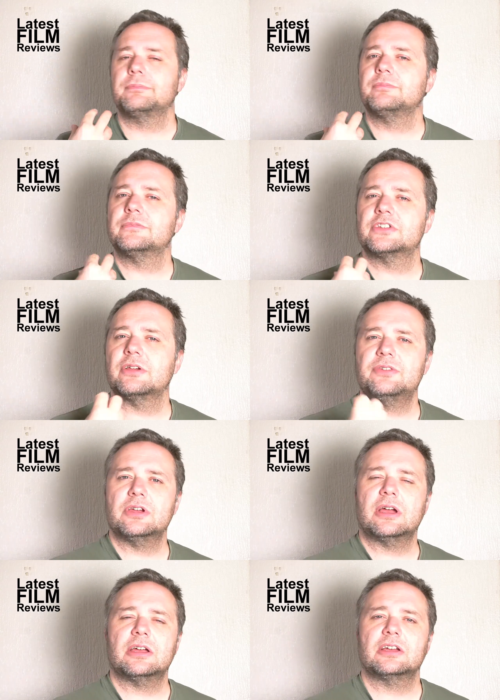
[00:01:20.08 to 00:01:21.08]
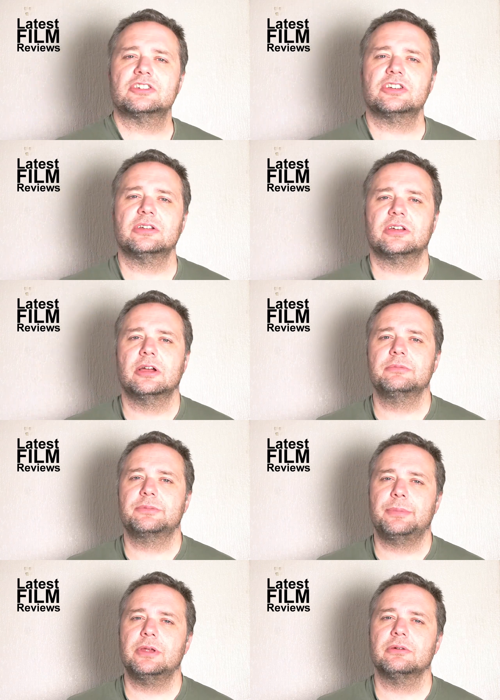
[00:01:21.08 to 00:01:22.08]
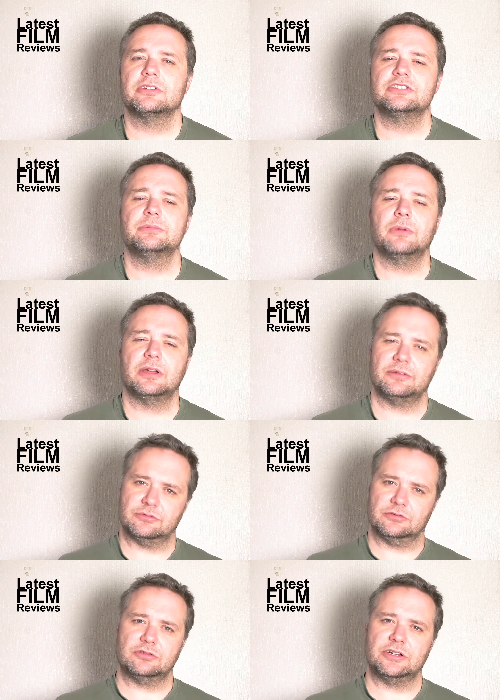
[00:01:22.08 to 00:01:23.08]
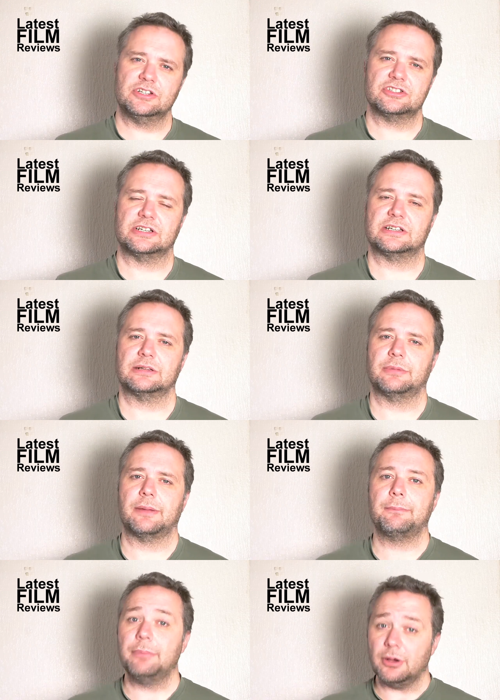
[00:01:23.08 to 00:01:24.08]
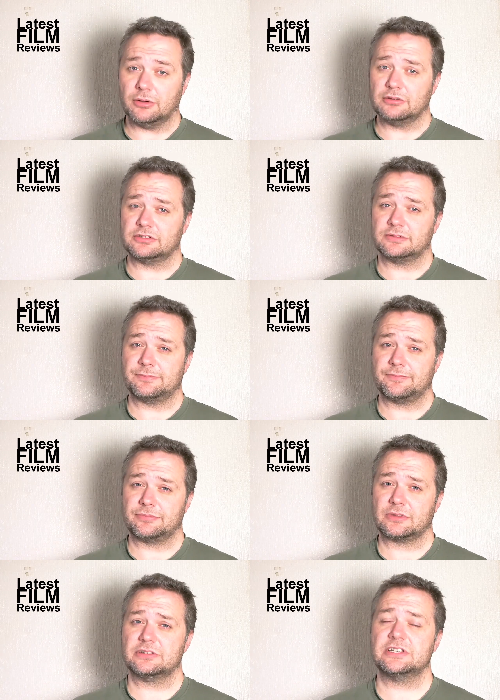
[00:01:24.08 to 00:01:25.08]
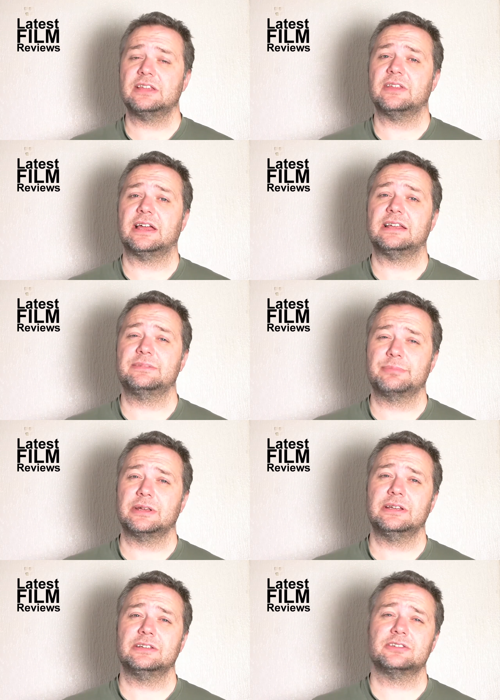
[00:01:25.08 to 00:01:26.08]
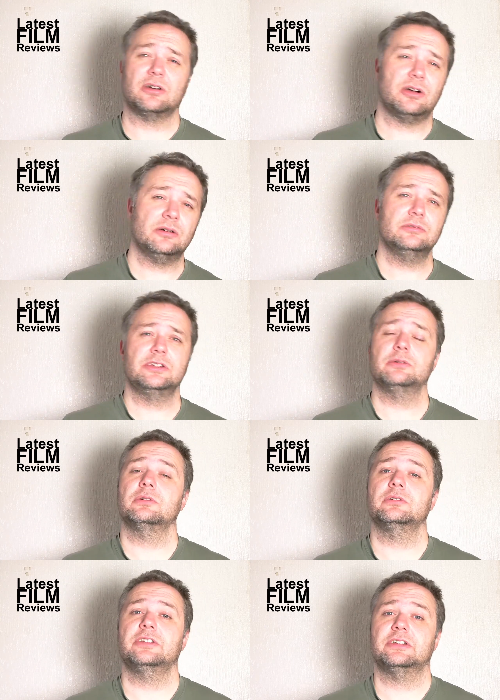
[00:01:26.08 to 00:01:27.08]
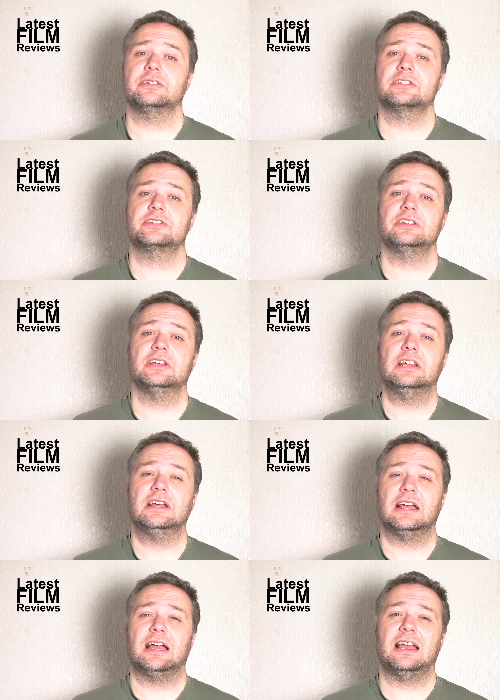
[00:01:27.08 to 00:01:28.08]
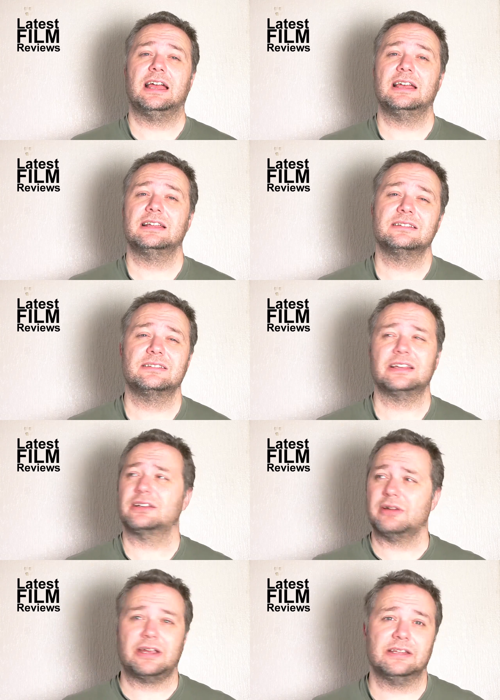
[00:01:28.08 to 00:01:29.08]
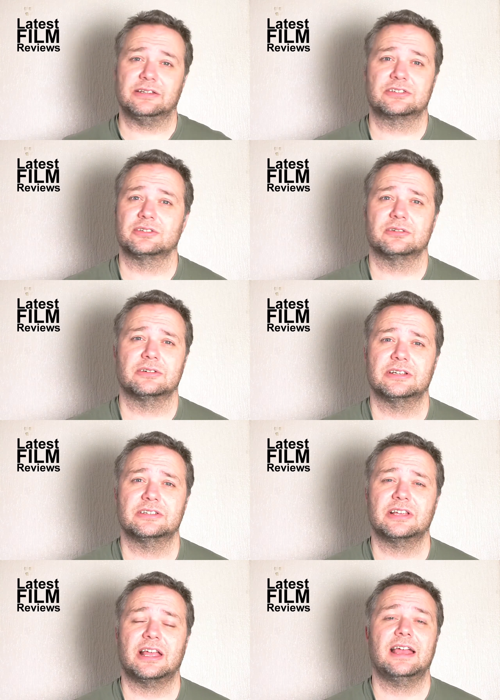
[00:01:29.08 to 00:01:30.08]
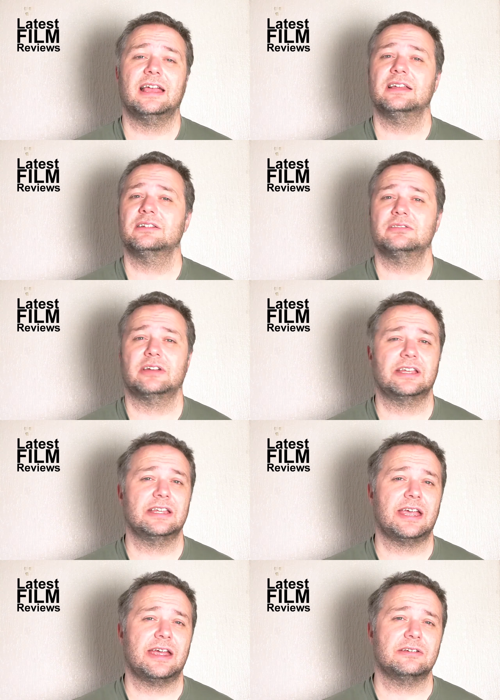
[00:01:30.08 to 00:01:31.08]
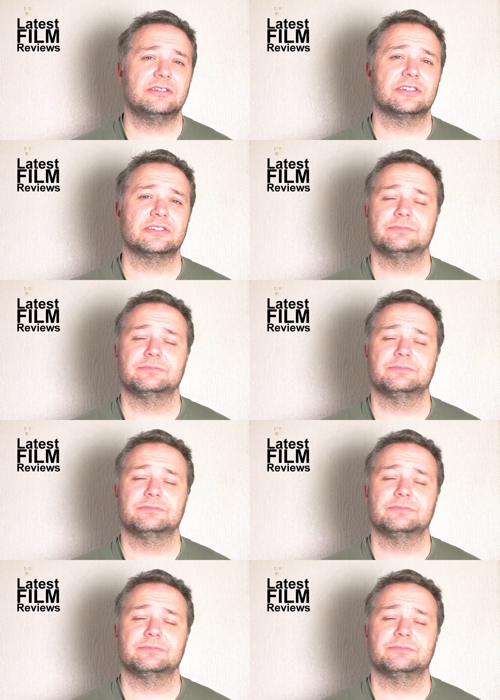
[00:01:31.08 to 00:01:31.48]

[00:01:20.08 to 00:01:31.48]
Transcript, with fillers: so if you're Sherlock Holmes purist you might cringe a little bit but saying that it's bringing it to a whole new audience and they're cracking stories and cracking characters